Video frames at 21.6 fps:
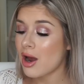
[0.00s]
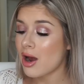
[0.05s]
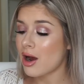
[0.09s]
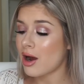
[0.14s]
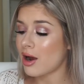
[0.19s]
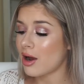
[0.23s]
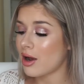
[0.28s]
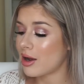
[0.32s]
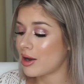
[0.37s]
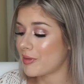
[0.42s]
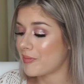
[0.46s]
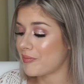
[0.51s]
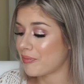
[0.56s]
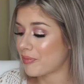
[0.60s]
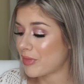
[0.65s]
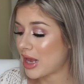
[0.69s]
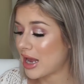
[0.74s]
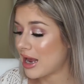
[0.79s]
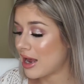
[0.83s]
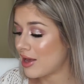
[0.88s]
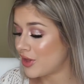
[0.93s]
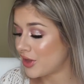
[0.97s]

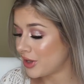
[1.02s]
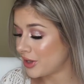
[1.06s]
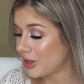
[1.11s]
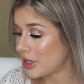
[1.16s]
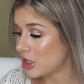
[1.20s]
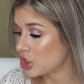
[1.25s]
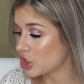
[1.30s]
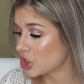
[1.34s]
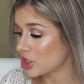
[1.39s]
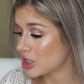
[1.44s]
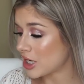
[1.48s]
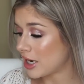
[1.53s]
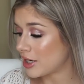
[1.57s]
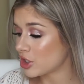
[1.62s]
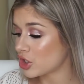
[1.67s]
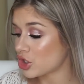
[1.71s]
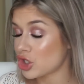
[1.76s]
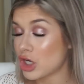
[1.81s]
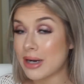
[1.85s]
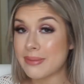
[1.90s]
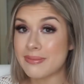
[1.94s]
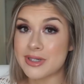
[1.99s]
And then they just kind of
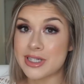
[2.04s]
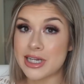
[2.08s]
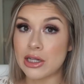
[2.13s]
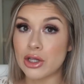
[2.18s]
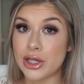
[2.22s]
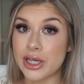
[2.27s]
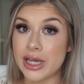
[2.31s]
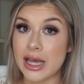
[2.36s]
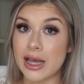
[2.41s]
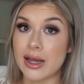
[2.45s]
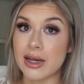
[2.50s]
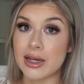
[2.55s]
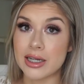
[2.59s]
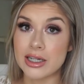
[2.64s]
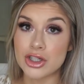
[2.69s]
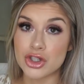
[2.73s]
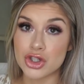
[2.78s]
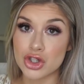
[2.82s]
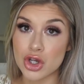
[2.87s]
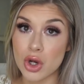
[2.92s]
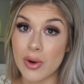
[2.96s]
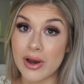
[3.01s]
stopped selling it.
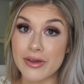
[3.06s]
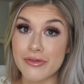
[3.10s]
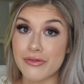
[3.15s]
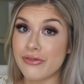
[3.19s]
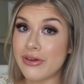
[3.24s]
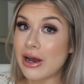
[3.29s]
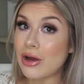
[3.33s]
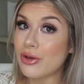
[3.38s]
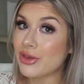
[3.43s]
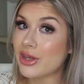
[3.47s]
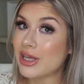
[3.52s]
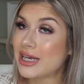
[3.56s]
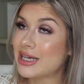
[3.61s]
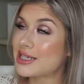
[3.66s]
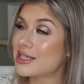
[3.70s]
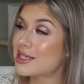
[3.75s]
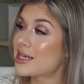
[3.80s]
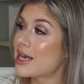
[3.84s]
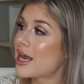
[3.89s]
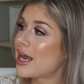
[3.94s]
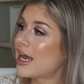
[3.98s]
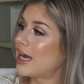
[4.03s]
And so I found
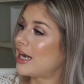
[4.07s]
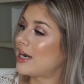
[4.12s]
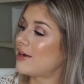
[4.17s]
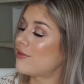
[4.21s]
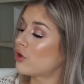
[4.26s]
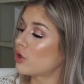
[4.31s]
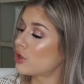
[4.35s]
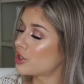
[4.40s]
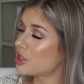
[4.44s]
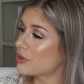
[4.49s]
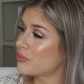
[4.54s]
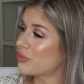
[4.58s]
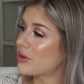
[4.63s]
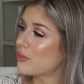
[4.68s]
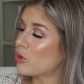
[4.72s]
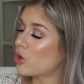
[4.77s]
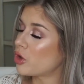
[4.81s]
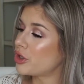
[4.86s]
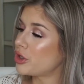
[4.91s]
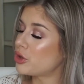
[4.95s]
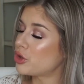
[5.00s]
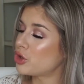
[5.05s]
this and I've heard some
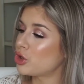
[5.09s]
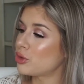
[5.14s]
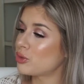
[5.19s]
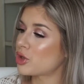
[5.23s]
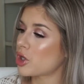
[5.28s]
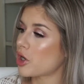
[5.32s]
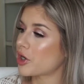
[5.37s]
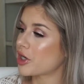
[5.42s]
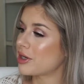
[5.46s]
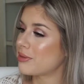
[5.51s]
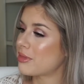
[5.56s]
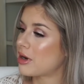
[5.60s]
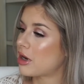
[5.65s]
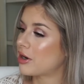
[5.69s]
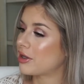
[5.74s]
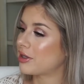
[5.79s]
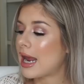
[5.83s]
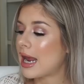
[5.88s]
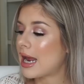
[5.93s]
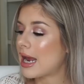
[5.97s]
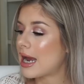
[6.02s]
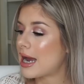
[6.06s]
people on YouTube talking
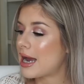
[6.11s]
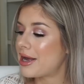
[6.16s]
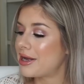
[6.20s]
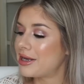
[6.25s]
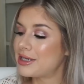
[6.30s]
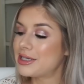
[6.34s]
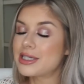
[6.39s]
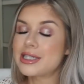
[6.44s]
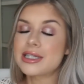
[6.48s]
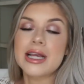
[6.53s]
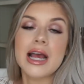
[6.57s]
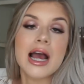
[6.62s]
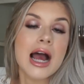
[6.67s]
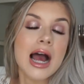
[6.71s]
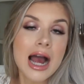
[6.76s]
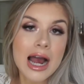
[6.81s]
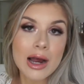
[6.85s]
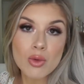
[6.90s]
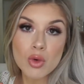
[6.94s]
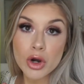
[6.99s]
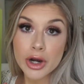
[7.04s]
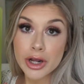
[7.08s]
about it and
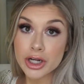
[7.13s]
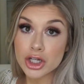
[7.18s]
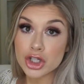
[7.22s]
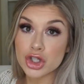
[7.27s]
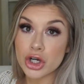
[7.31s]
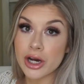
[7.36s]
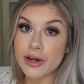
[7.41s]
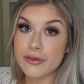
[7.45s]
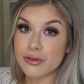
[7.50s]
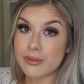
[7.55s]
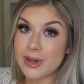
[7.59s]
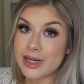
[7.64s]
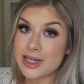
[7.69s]
I wanted to try it for